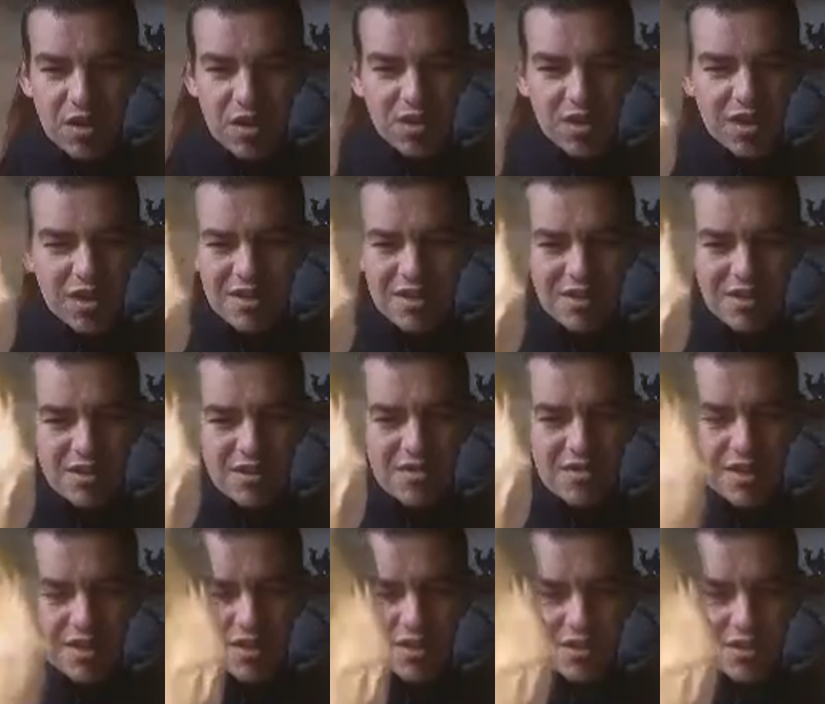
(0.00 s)
I know
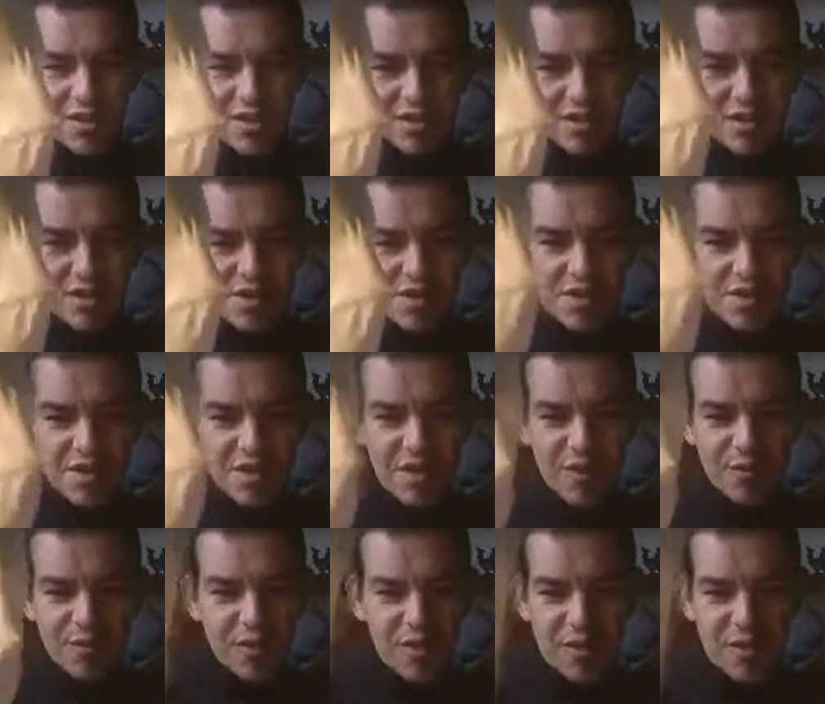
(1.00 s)
that there's a name
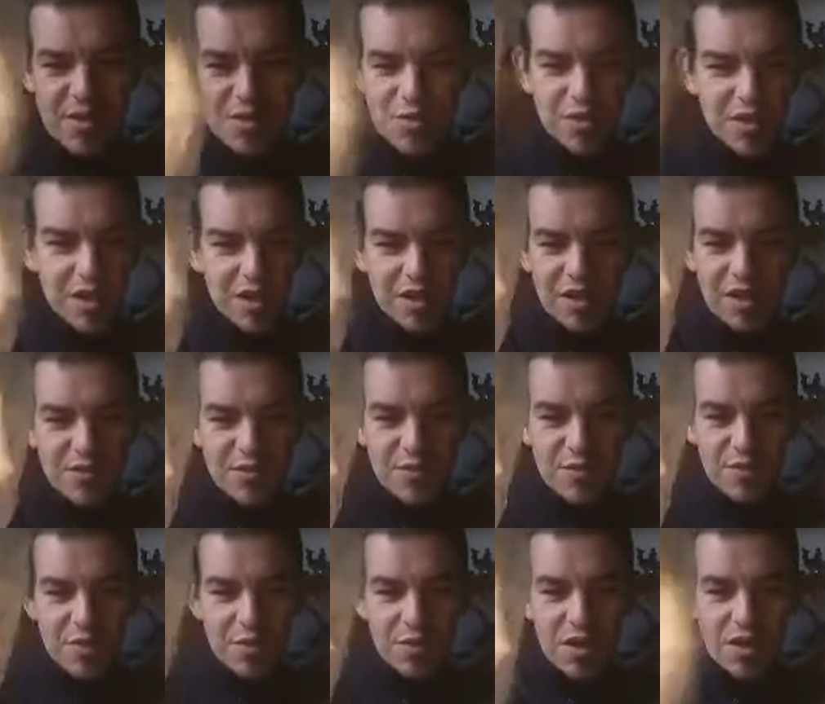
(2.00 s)
for this, but I can't
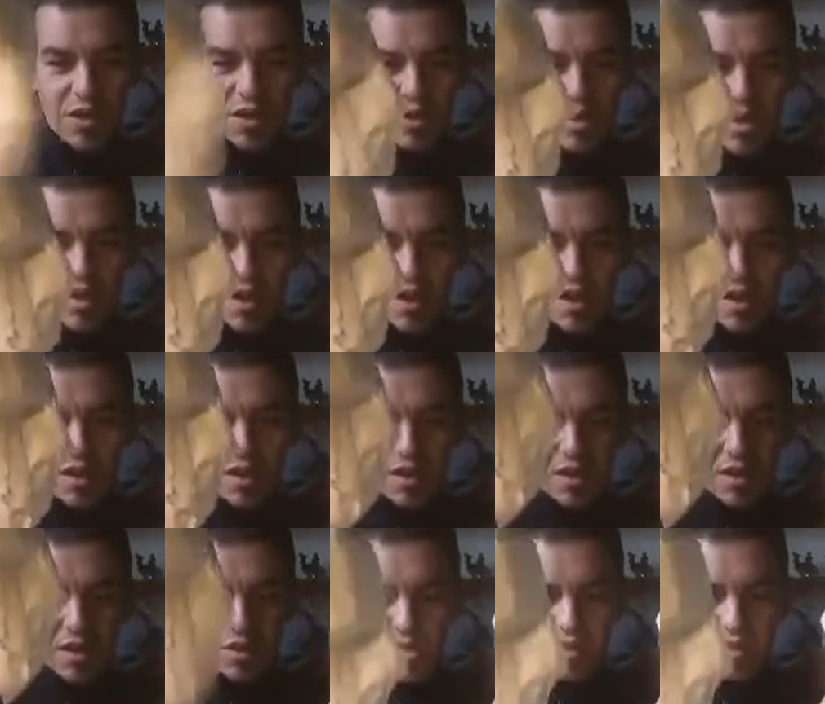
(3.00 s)
remember.
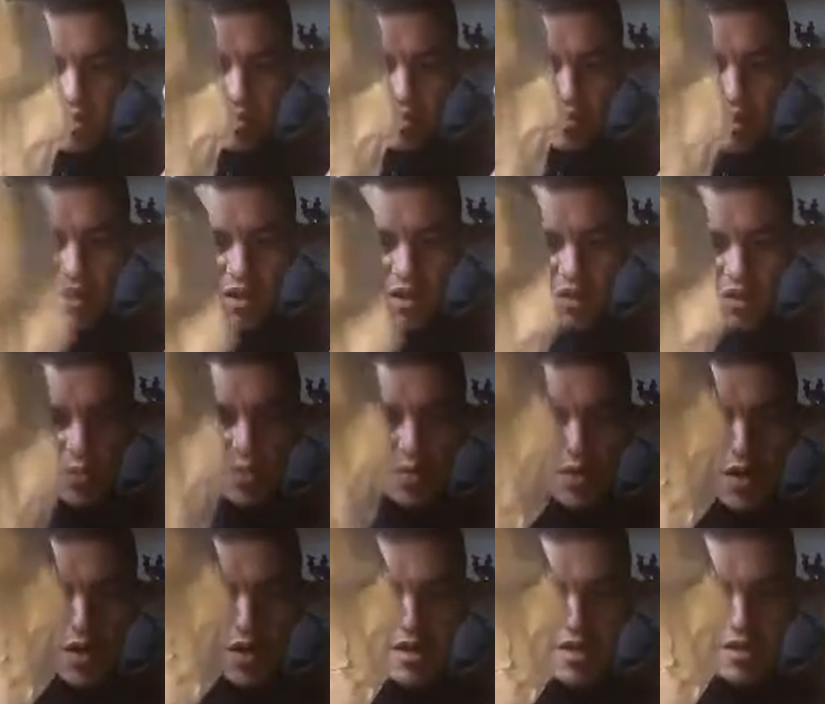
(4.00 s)
Tape,
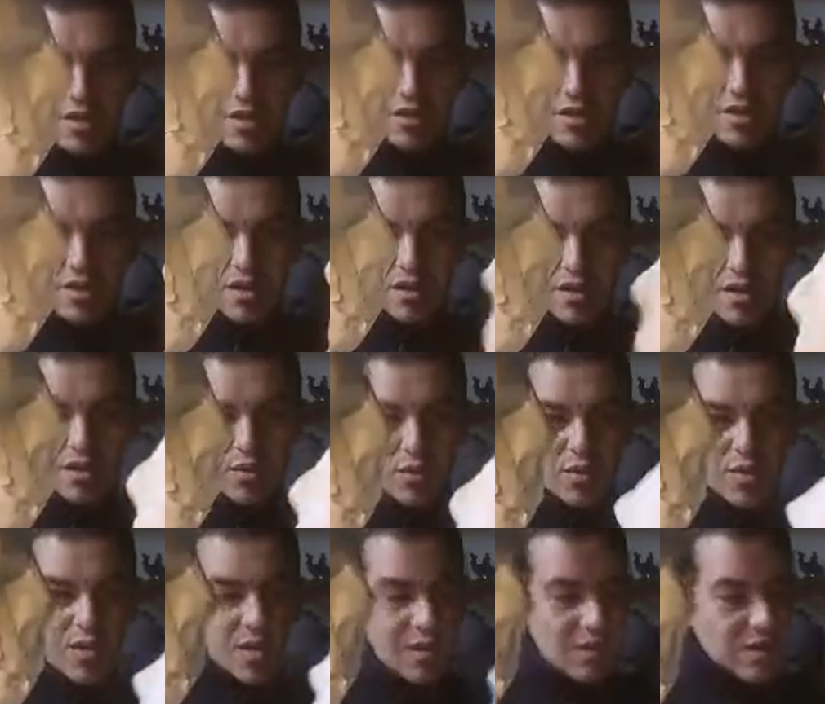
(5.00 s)
and
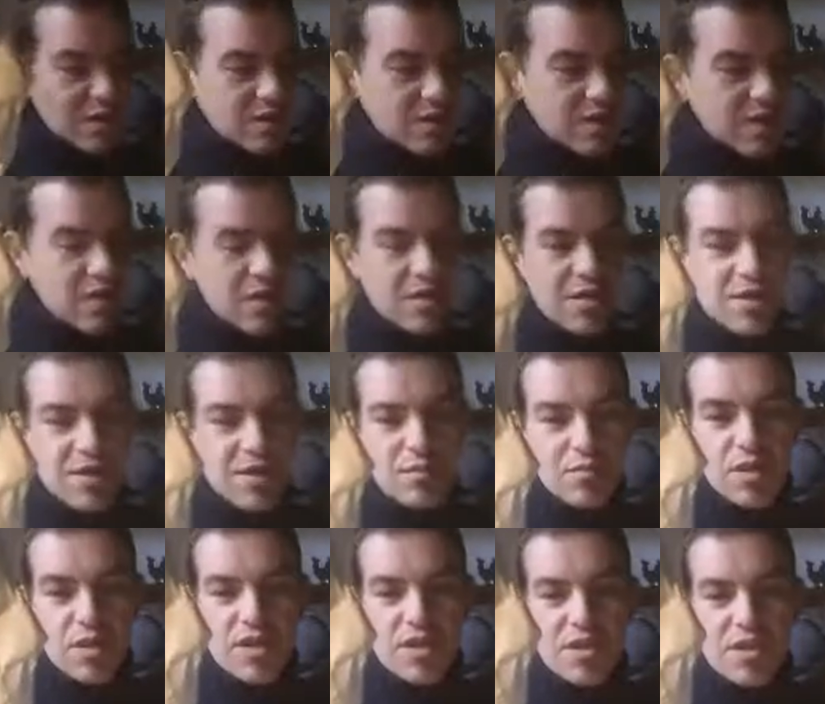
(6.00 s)
within some
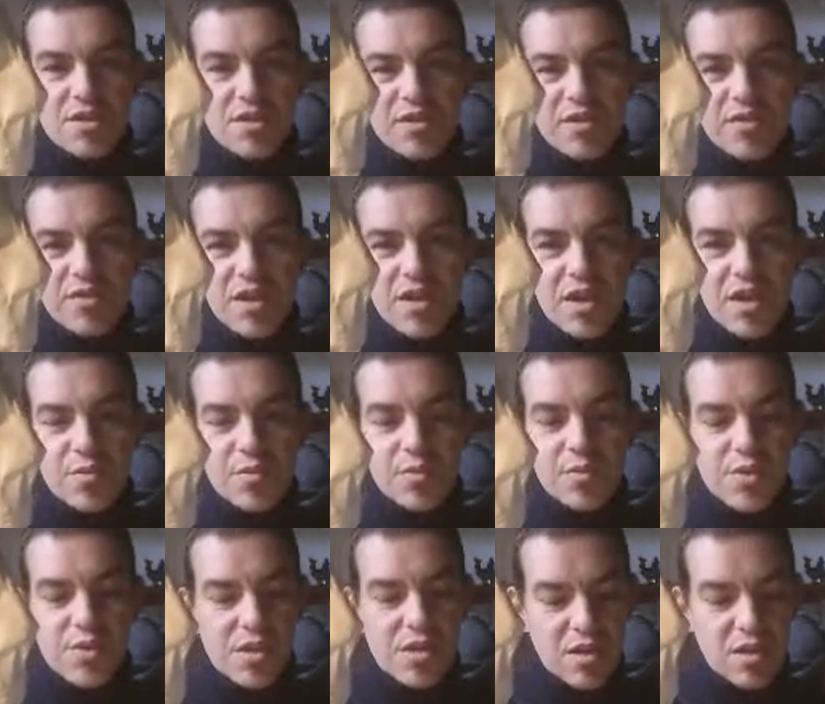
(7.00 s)
layers of tape,
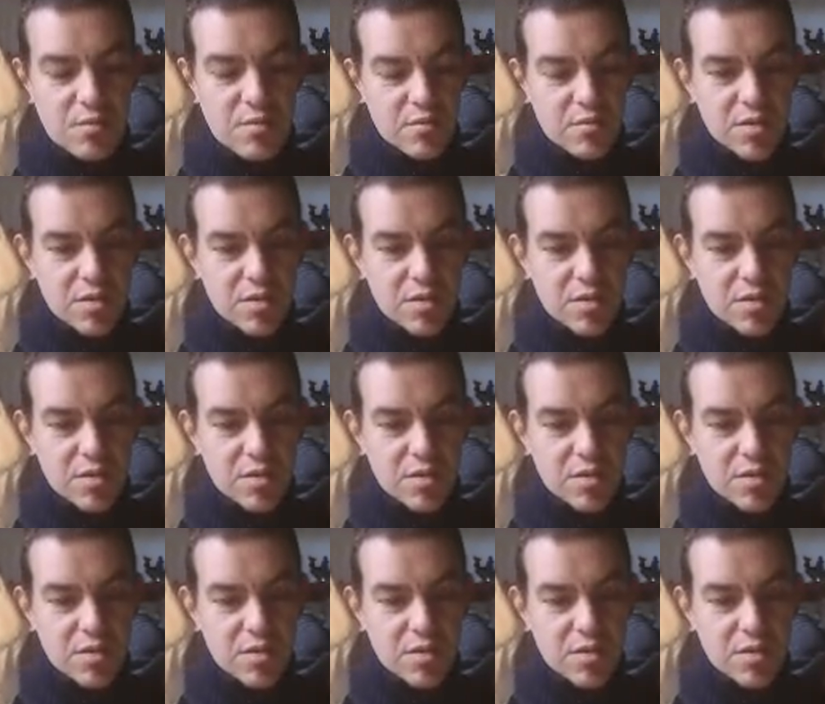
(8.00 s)
some